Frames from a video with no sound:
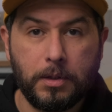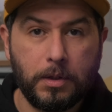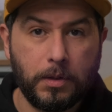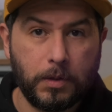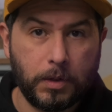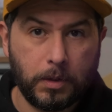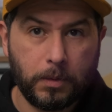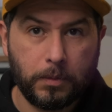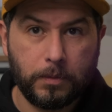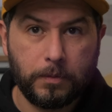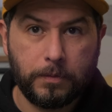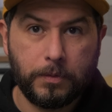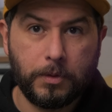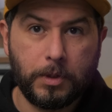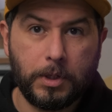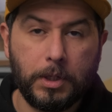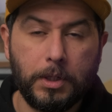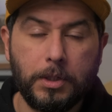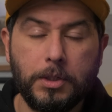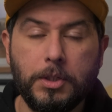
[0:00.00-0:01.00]
your own
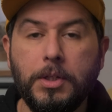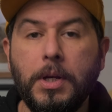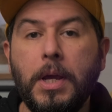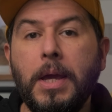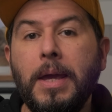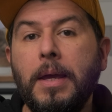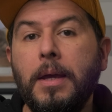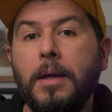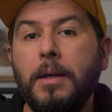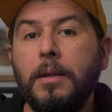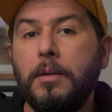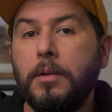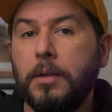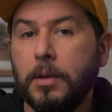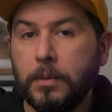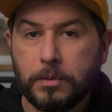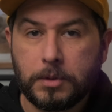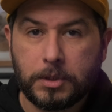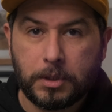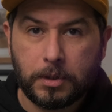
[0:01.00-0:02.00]
footage.
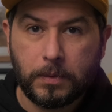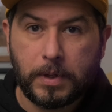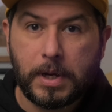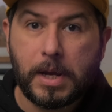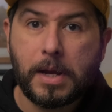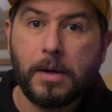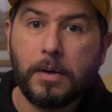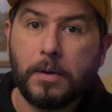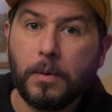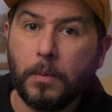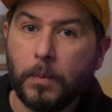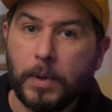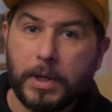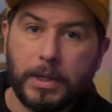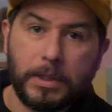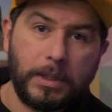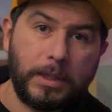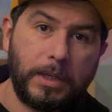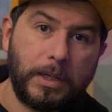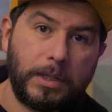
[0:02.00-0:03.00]
Don't sit around,
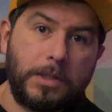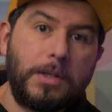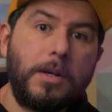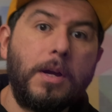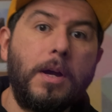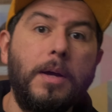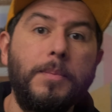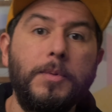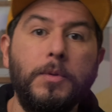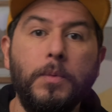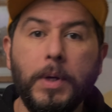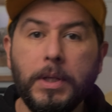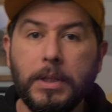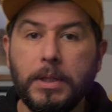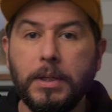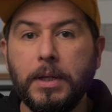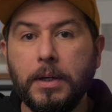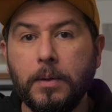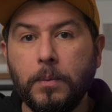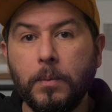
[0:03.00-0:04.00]
wait to get jobs, wait to get